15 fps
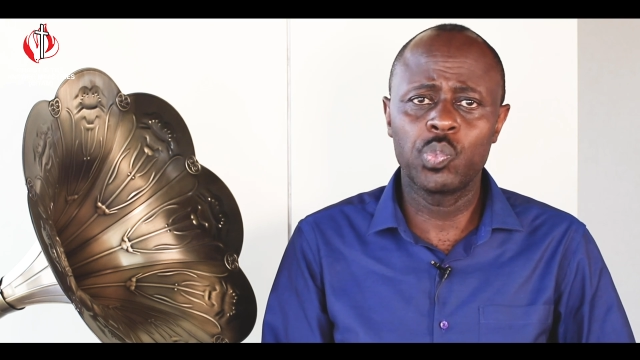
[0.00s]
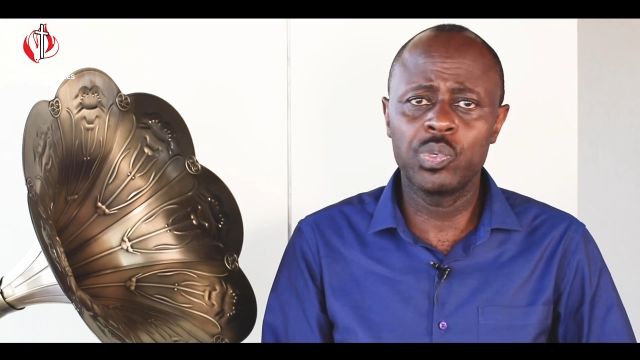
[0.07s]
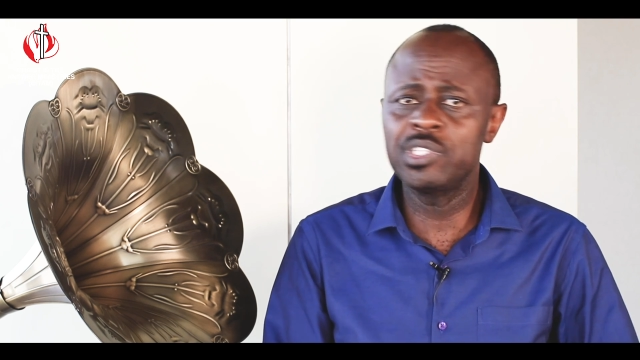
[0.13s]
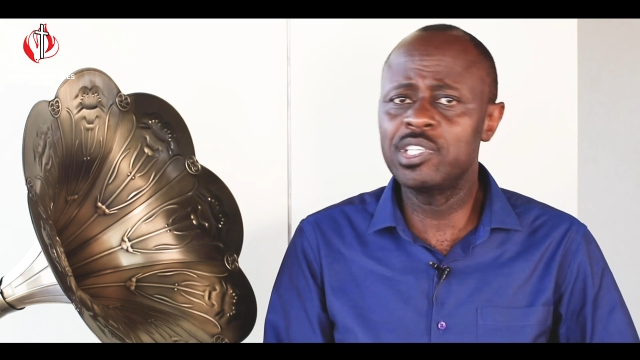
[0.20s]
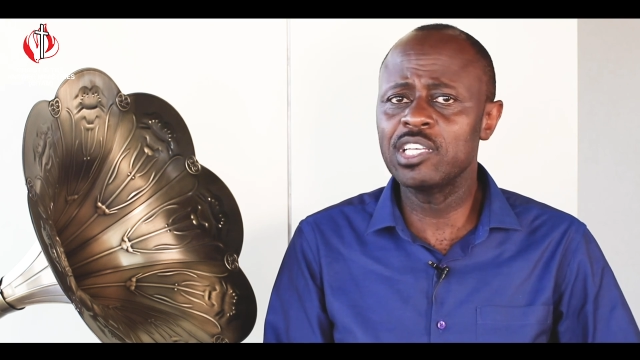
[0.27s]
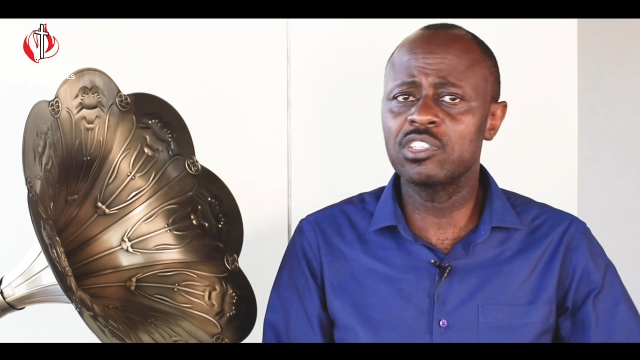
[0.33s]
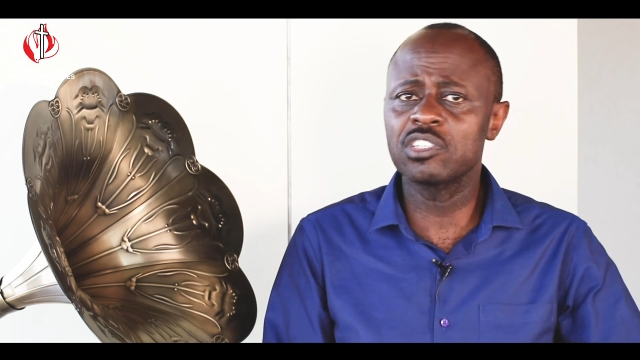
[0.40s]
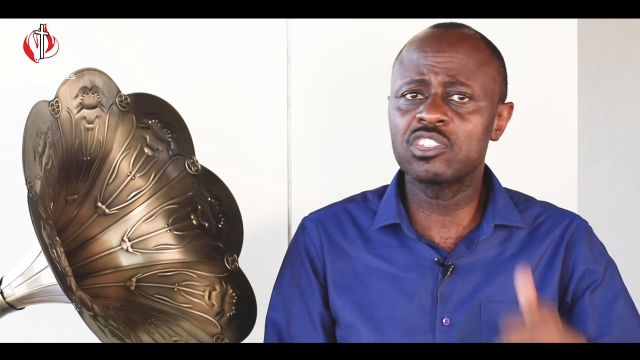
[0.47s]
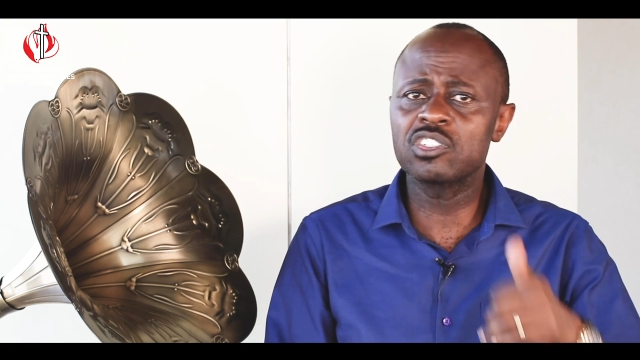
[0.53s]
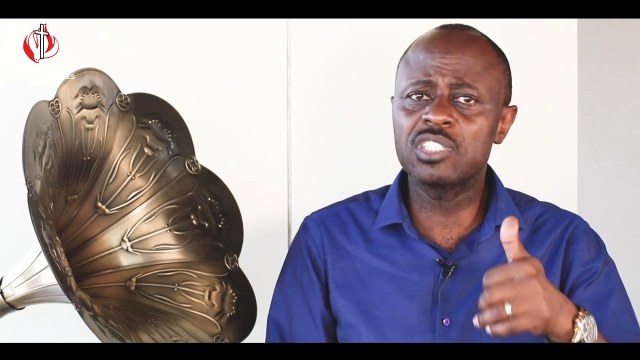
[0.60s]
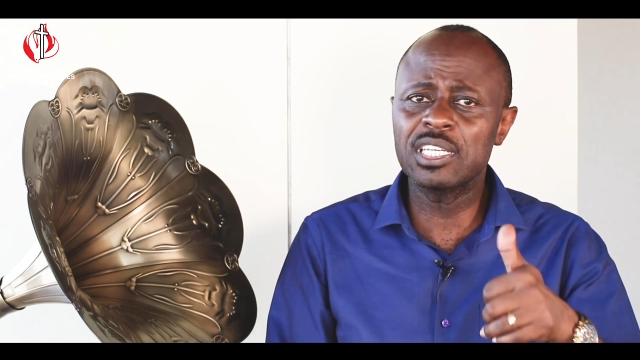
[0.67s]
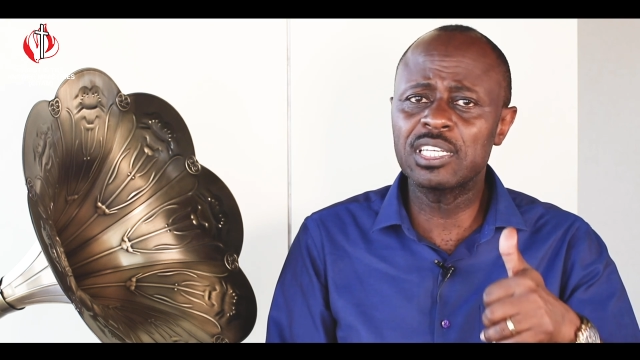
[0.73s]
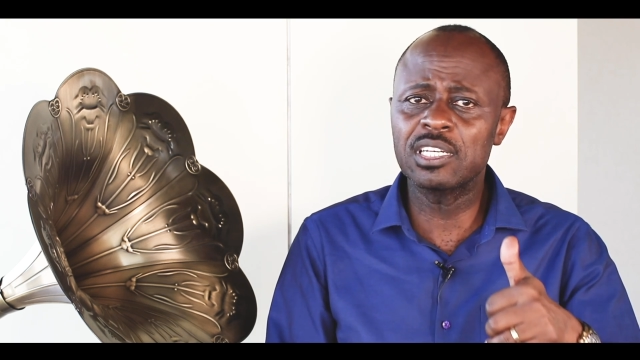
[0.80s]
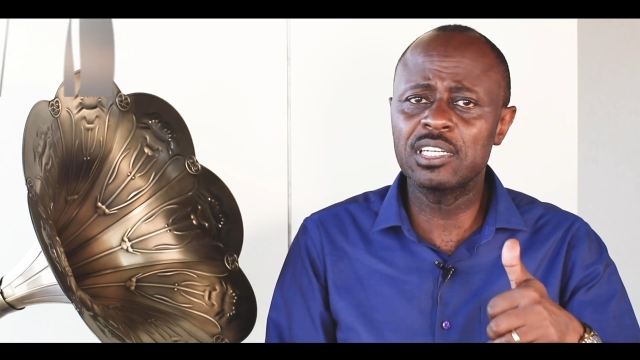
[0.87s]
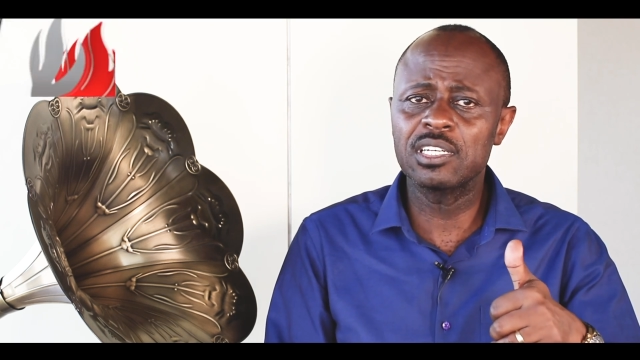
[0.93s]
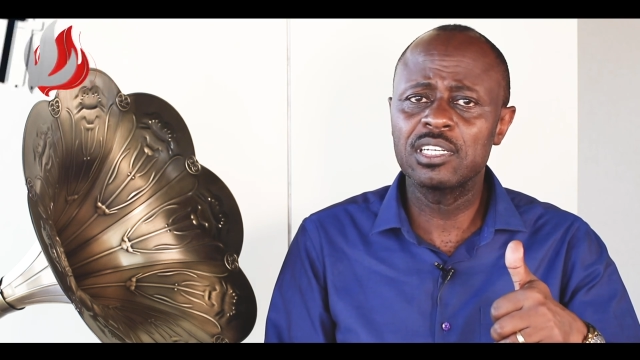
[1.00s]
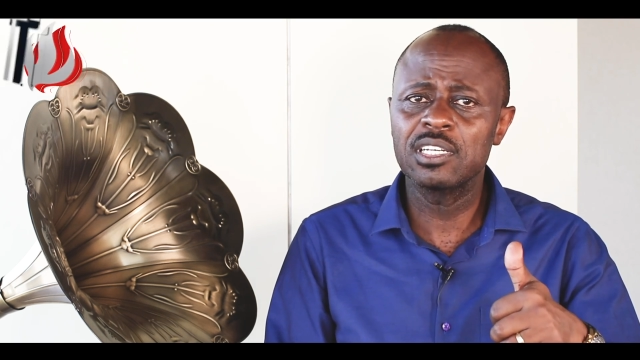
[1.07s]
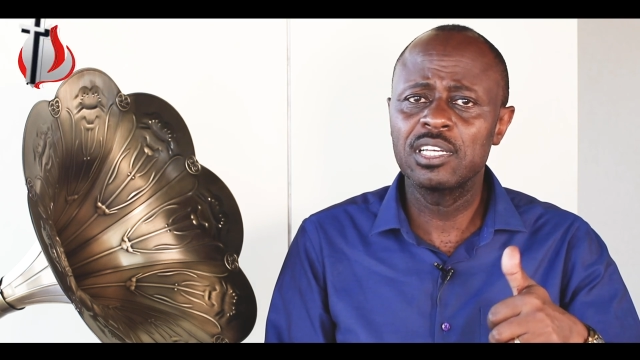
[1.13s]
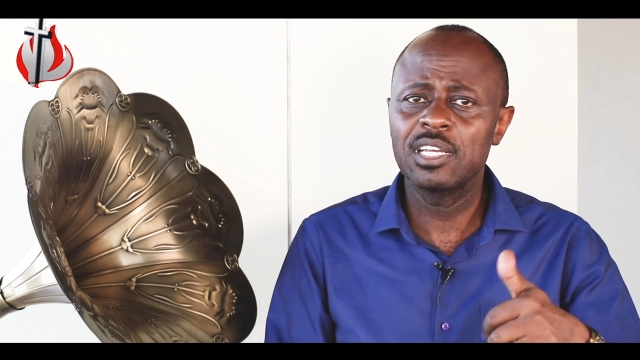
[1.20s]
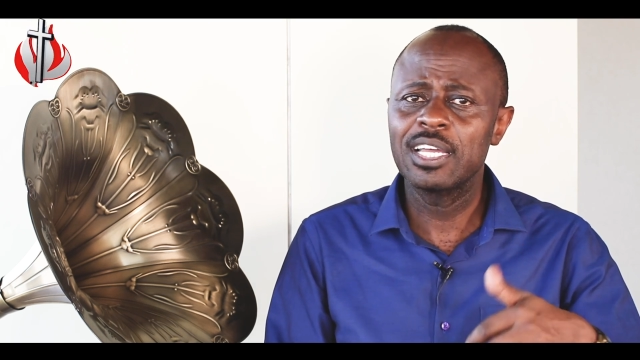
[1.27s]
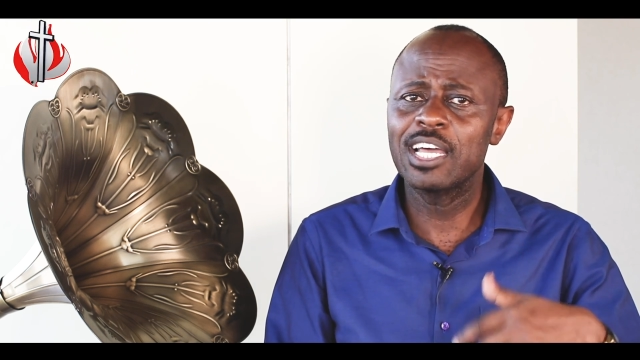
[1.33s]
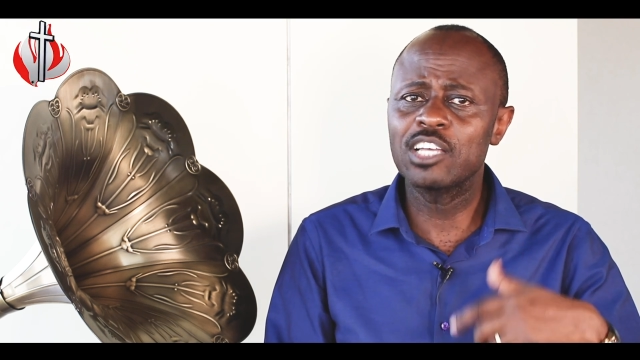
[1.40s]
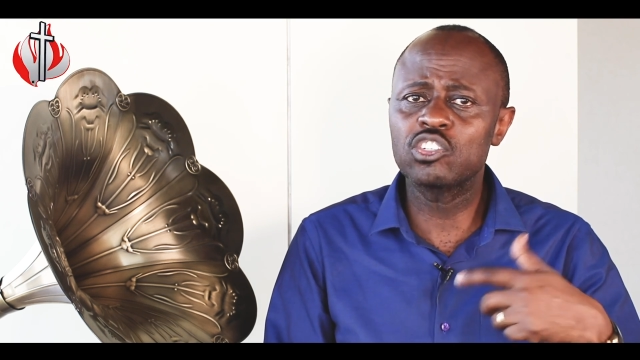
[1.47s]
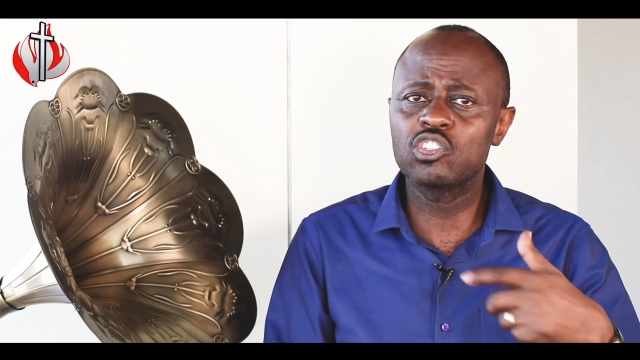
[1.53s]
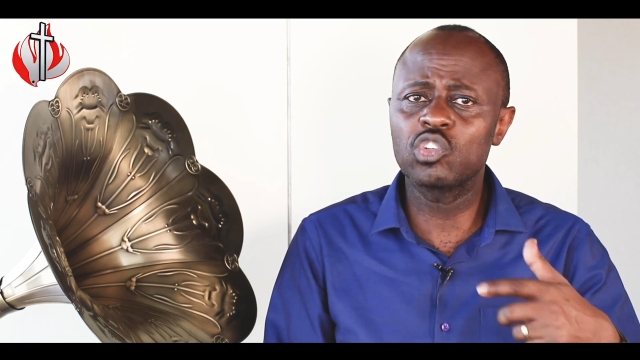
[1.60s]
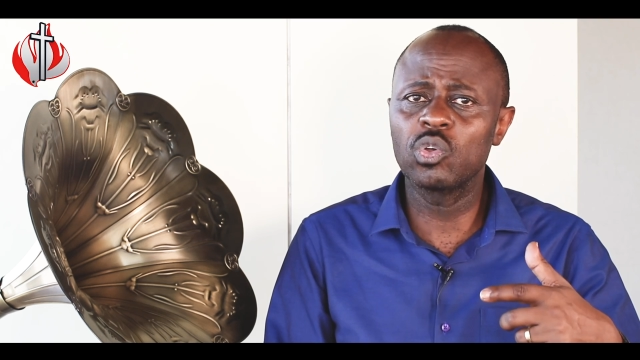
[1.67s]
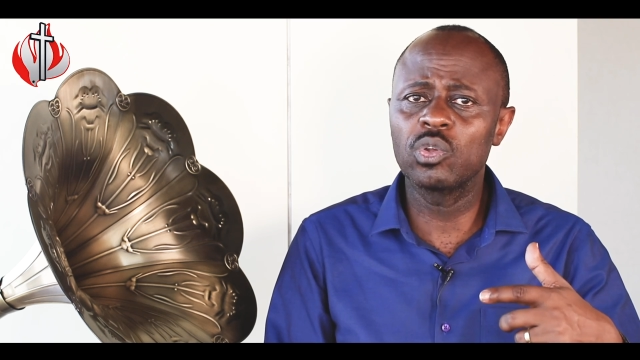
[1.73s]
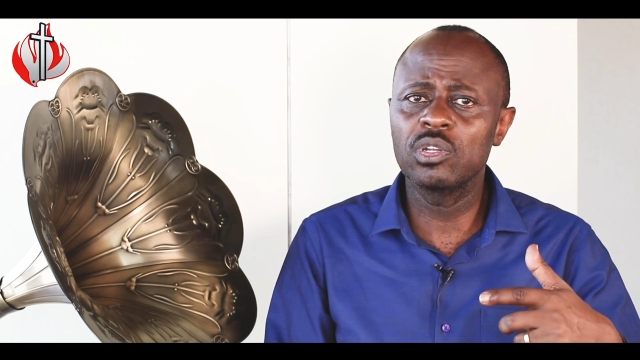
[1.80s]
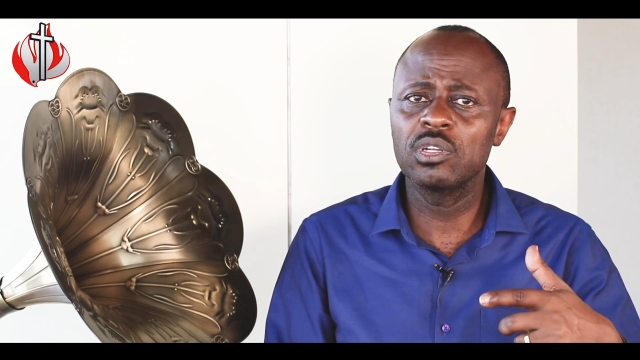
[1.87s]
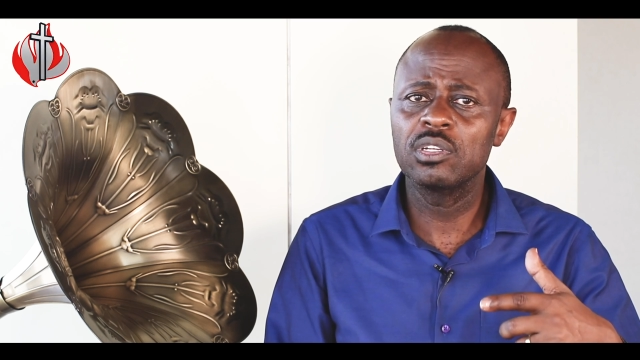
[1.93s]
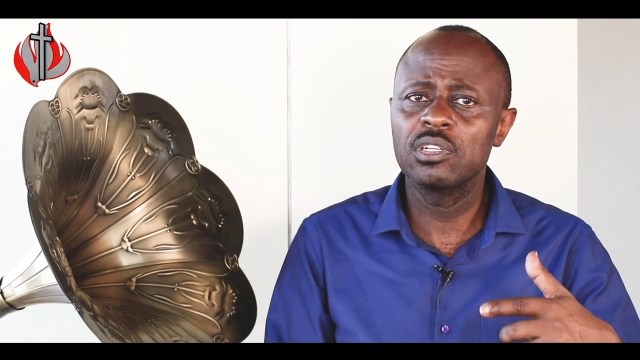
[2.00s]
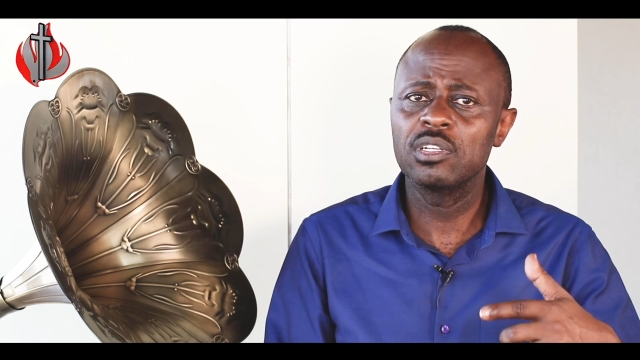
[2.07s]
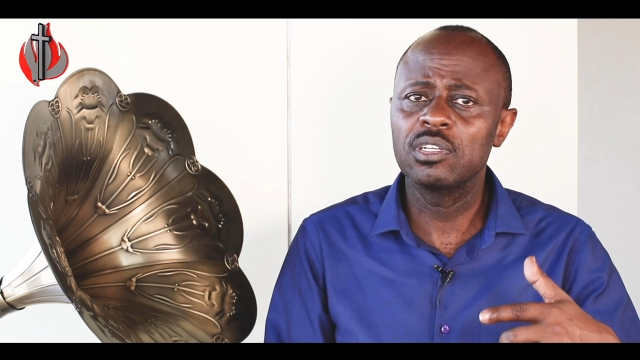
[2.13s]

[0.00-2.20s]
with just a stick, a stone,